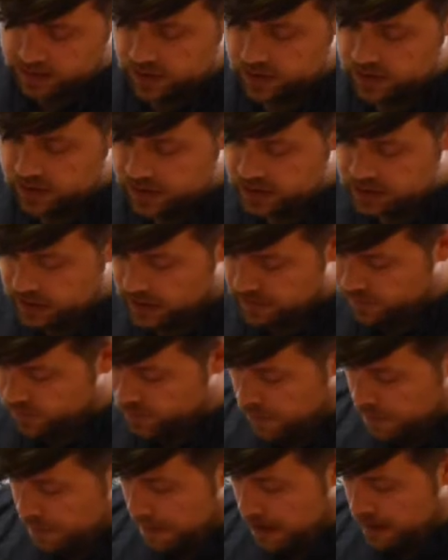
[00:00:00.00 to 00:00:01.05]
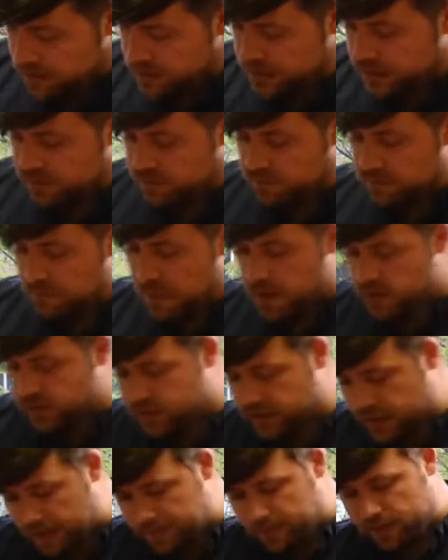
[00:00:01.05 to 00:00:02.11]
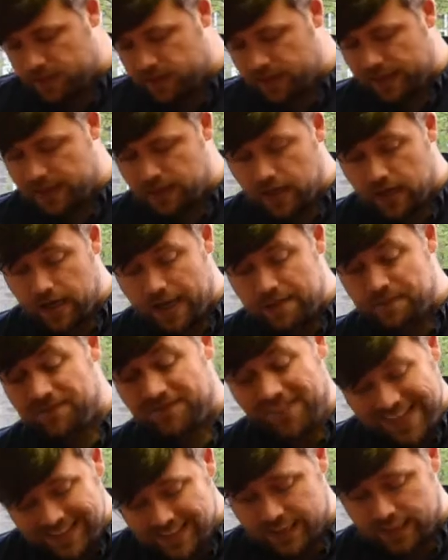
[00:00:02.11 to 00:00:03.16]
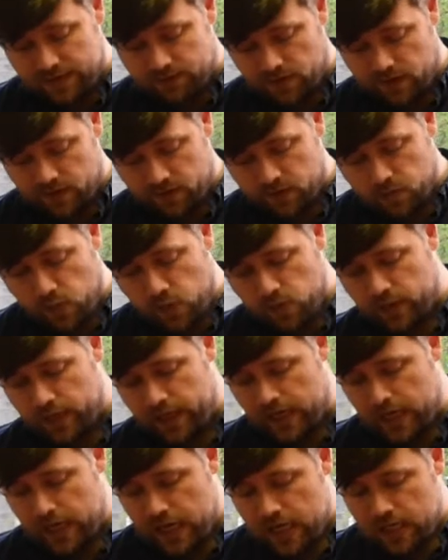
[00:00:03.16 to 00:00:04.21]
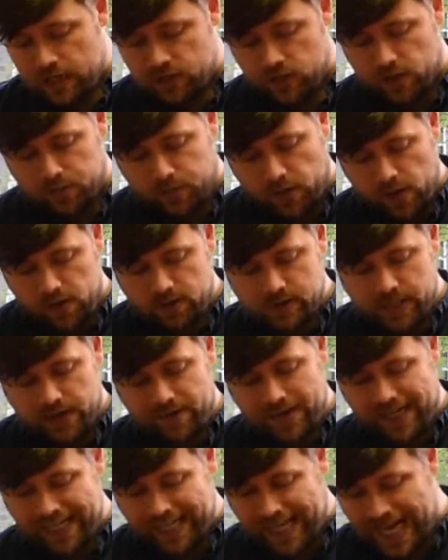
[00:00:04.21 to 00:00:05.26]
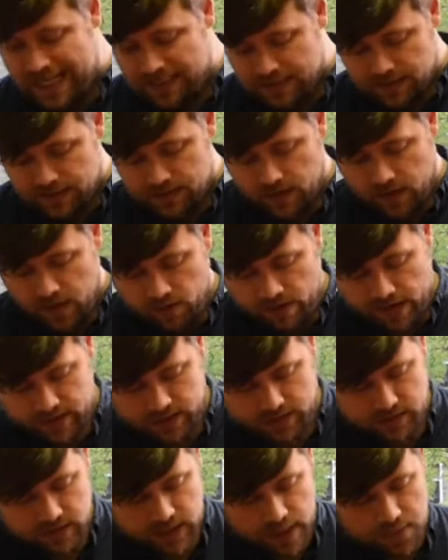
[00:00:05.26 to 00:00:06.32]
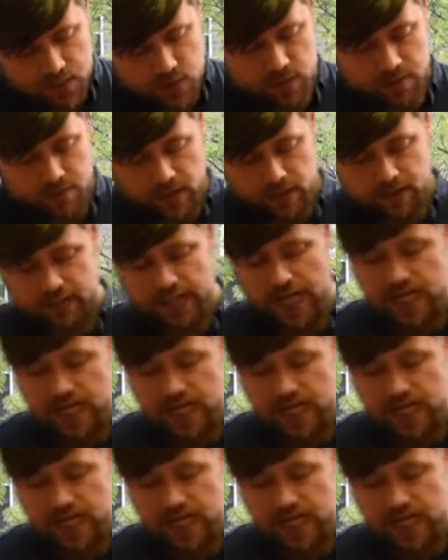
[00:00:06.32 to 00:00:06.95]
socialists therefore must give most emphatic warning to the proletariat against direct deception by the